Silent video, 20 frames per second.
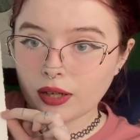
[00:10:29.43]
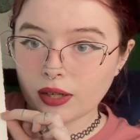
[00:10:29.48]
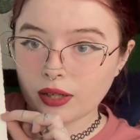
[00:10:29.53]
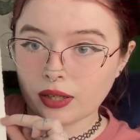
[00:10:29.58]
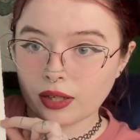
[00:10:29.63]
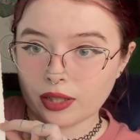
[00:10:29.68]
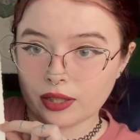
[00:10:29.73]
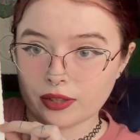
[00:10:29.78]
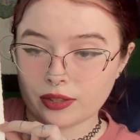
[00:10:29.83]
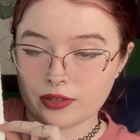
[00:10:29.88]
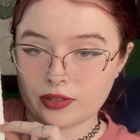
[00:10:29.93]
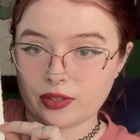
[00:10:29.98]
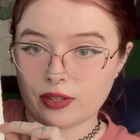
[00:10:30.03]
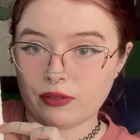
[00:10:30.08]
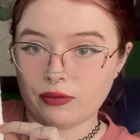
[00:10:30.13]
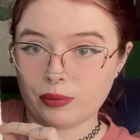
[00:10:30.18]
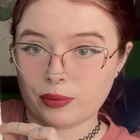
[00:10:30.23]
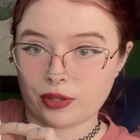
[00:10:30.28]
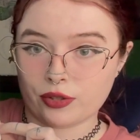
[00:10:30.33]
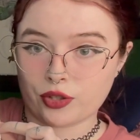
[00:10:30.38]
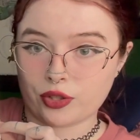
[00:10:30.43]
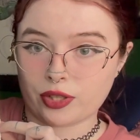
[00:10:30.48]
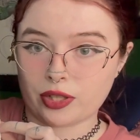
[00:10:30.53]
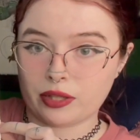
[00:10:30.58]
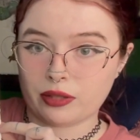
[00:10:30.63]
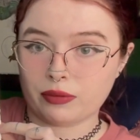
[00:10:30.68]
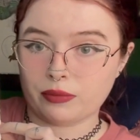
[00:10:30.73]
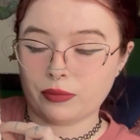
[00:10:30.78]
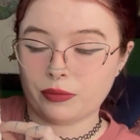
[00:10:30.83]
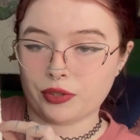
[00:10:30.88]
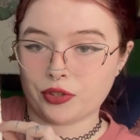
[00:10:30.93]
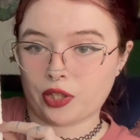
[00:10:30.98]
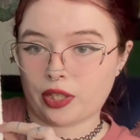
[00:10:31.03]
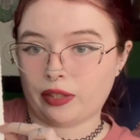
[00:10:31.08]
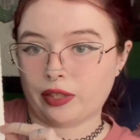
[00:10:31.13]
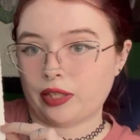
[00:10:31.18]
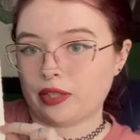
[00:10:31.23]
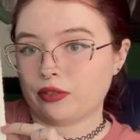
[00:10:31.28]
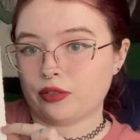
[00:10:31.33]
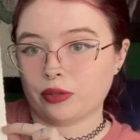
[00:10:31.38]
a self-portrait, which I
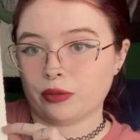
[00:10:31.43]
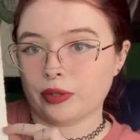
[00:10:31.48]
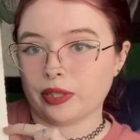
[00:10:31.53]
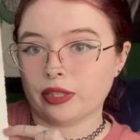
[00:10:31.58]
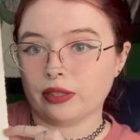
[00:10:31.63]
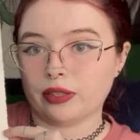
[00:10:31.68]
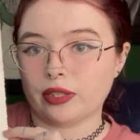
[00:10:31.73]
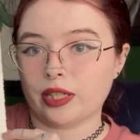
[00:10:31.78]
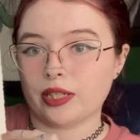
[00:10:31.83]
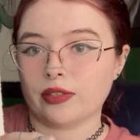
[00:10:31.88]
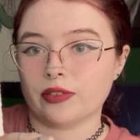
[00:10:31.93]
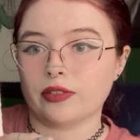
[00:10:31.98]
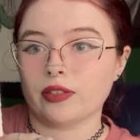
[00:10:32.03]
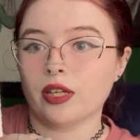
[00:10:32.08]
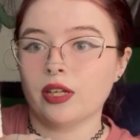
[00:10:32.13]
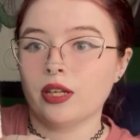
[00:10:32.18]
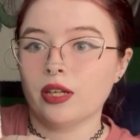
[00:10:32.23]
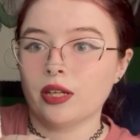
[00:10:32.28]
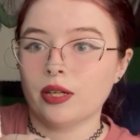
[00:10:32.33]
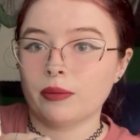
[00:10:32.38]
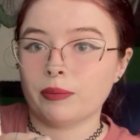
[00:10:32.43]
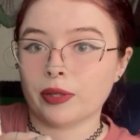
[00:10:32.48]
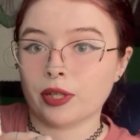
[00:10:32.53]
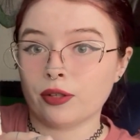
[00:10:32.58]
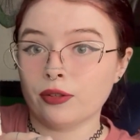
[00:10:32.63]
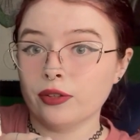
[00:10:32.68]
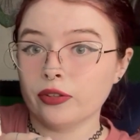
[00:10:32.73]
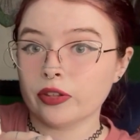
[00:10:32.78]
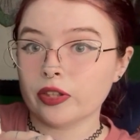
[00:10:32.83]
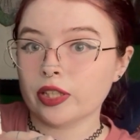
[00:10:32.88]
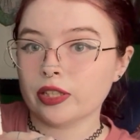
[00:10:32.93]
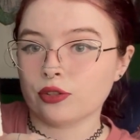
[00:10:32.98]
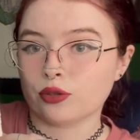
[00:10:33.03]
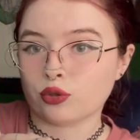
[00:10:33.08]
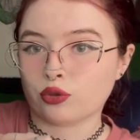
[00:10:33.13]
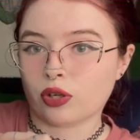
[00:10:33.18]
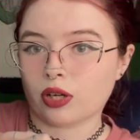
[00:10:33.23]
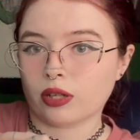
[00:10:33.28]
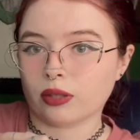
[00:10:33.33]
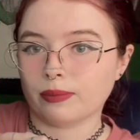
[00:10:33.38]
like doing because my whole thing is
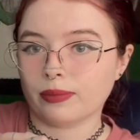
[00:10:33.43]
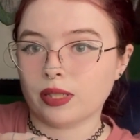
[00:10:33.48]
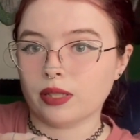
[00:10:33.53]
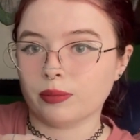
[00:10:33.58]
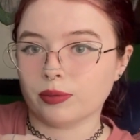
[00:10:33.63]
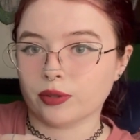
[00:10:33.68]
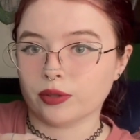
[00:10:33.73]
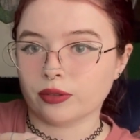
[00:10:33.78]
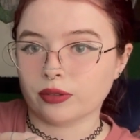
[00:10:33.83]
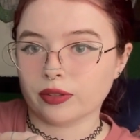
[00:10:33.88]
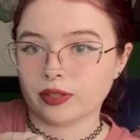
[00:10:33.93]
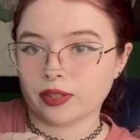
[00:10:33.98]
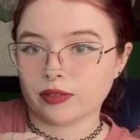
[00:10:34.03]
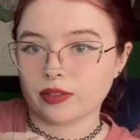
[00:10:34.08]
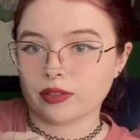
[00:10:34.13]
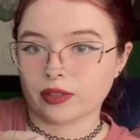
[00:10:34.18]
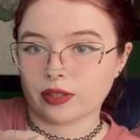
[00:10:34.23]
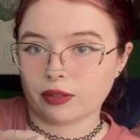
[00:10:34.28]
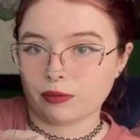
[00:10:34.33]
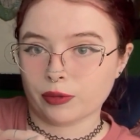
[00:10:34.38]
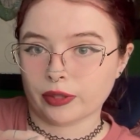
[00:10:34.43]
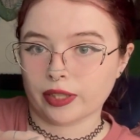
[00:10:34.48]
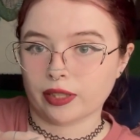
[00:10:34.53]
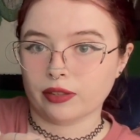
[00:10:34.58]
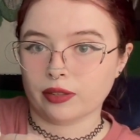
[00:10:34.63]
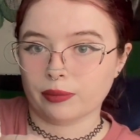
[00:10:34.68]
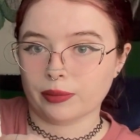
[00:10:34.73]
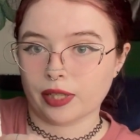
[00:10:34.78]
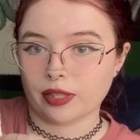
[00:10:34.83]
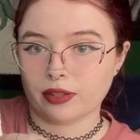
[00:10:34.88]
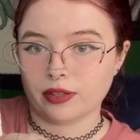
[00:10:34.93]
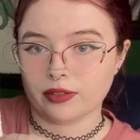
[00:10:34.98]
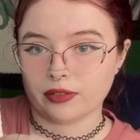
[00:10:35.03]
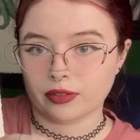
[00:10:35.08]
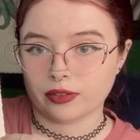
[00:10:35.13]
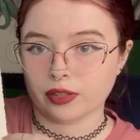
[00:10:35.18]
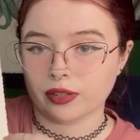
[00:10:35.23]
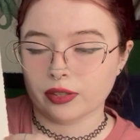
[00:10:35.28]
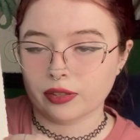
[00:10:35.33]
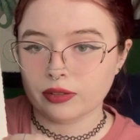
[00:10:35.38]
drawing people. That's like what I did my thesis
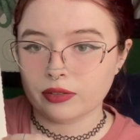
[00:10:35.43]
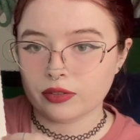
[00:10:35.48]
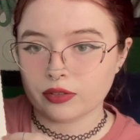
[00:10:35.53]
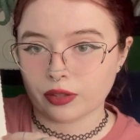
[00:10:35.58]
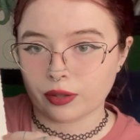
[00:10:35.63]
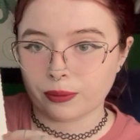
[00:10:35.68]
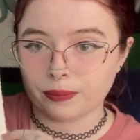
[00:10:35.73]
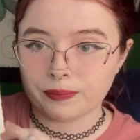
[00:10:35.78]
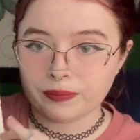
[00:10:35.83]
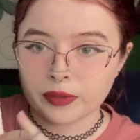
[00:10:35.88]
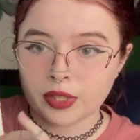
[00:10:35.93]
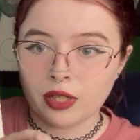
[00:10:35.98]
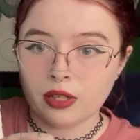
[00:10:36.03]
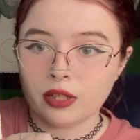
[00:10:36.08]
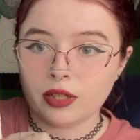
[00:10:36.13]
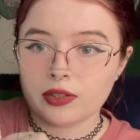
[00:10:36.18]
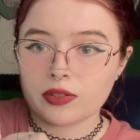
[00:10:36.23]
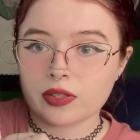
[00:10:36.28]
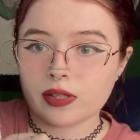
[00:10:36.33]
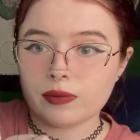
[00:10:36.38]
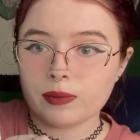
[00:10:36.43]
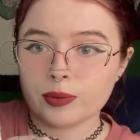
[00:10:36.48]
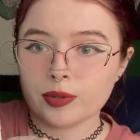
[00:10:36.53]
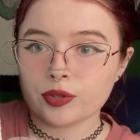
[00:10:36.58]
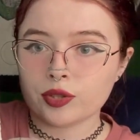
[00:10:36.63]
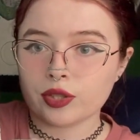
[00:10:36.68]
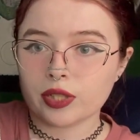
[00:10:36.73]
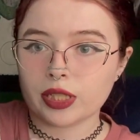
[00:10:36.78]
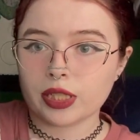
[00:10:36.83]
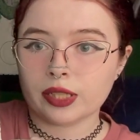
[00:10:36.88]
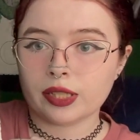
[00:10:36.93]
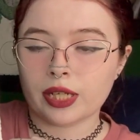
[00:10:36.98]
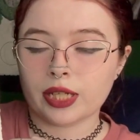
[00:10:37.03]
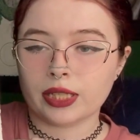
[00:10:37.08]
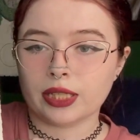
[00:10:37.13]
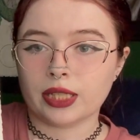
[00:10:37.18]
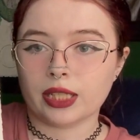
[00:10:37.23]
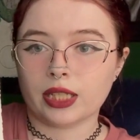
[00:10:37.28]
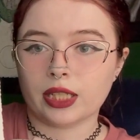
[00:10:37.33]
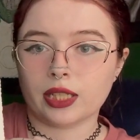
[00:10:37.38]
in. So self-portrait, and
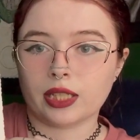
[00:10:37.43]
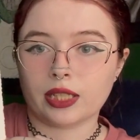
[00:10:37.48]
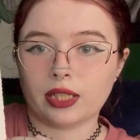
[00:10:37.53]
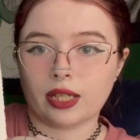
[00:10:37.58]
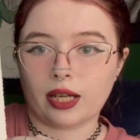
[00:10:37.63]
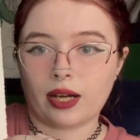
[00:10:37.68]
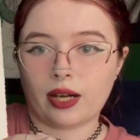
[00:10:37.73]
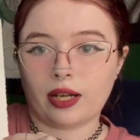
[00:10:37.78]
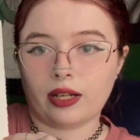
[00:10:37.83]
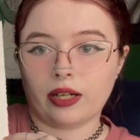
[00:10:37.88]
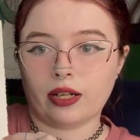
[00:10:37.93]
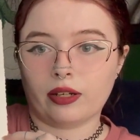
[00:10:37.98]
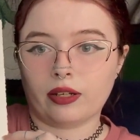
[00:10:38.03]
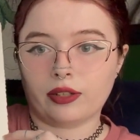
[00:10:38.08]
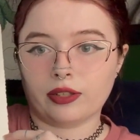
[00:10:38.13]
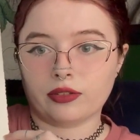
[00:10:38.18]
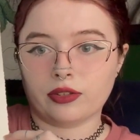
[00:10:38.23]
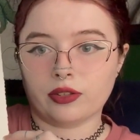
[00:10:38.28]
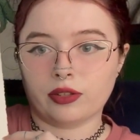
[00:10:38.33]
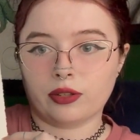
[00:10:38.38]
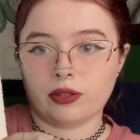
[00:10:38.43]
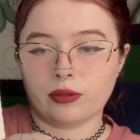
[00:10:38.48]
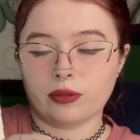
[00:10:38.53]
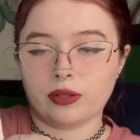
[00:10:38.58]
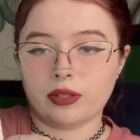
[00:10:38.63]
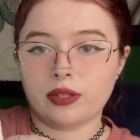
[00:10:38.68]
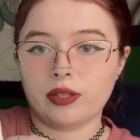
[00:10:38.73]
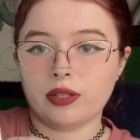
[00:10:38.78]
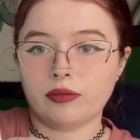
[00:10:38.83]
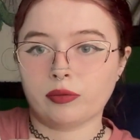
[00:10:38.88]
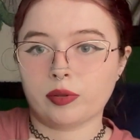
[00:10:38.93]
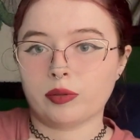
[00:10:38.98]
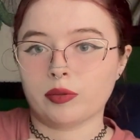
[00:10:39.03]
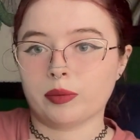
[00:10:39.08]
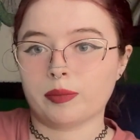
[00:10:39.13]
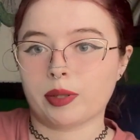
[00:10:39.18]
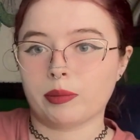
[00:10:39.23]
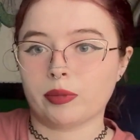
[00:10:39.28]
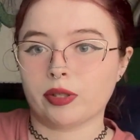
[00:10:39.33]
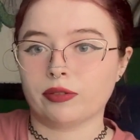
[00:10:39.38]
then I also, if we
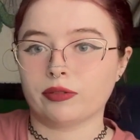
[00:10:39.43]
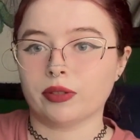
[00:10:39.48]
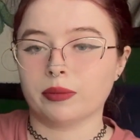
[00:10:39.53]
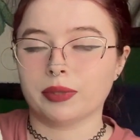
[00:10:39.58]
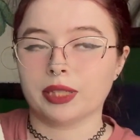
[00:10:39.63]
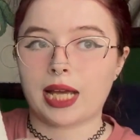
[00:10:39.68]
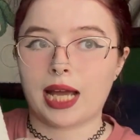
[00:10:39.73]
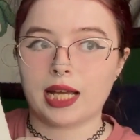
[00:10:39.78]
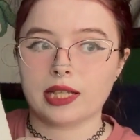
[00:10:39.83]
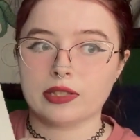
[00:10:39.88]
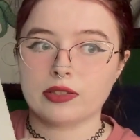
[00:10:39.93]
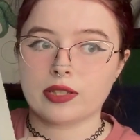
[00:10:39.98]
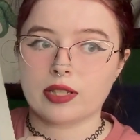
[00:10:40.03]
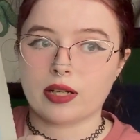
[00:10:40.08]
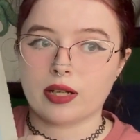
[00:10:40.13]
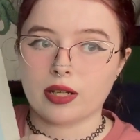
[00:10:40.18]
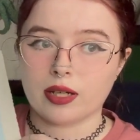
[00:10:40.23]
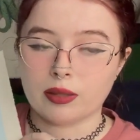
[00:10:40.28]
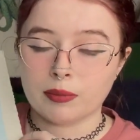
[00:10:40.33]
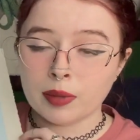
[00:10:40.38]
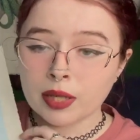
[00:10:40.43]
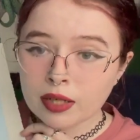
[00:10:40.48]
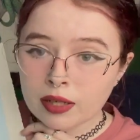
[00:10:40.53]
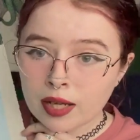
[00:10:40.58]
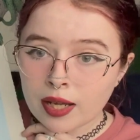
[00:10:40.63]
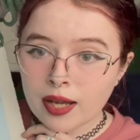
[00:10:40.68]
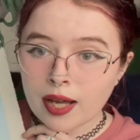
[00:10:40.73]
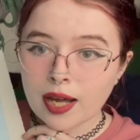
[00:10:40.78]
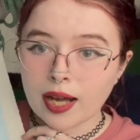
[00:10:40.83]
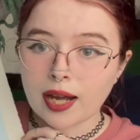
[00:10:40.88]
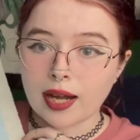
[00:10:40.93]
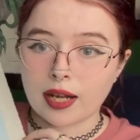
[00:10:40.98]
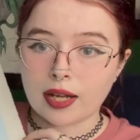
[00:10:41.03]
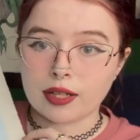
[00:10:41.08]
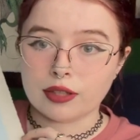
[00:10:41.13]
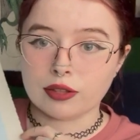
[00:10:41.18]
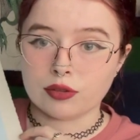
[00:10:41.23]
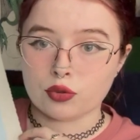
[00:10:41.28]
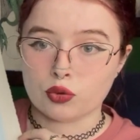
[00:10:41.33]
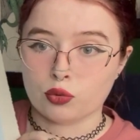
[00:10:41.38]
remember from last time, I had
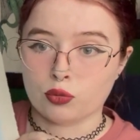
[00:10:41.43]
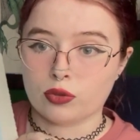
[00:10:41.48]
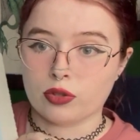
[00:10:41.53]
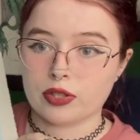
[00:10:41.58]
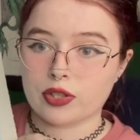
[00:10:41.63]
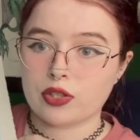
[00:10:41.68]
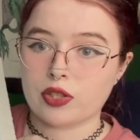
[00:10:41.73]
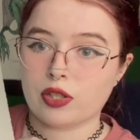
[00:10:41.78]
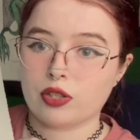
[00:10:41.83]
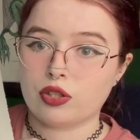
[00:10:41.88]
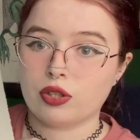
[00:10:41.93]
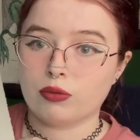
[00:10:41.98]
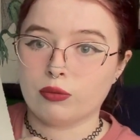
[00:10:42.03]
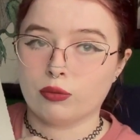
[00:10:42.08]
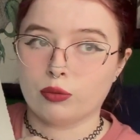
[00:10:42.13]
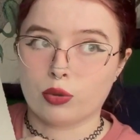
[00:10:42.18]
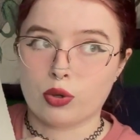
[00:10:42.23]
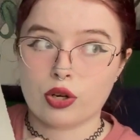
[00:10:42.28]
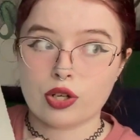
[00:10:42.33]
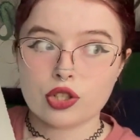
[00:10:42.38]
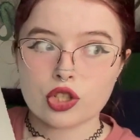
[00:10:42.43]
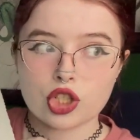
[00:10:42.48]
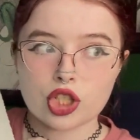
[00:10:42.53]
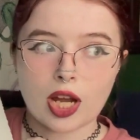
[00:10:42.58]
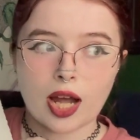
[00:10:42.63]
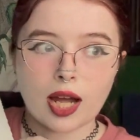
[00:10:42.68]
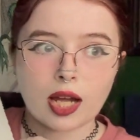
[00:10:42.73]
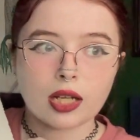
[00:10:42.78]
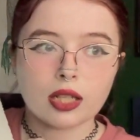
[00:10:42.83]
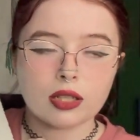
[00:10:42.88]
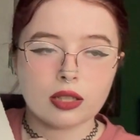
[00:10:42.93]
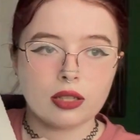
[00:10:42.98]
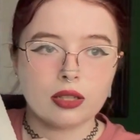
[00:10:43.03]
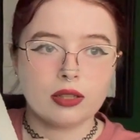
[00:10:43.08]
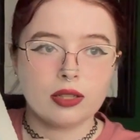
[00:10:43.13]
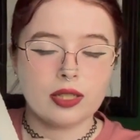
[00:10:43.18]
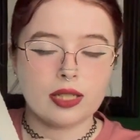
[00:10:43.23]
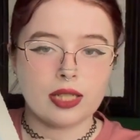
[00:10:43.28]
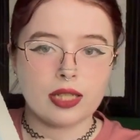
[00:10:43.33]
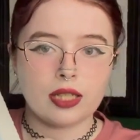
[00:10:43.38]
those Rorschach
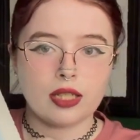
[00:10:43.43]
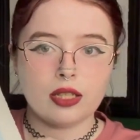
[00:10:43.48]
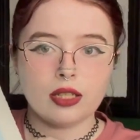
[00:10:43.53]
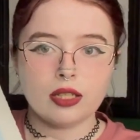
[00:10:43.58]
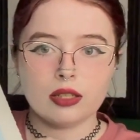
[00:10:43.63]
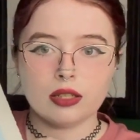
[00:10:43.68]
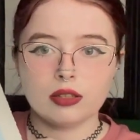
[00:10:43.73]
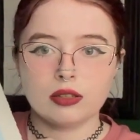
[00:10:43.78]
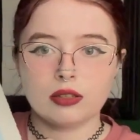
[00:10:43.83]
ink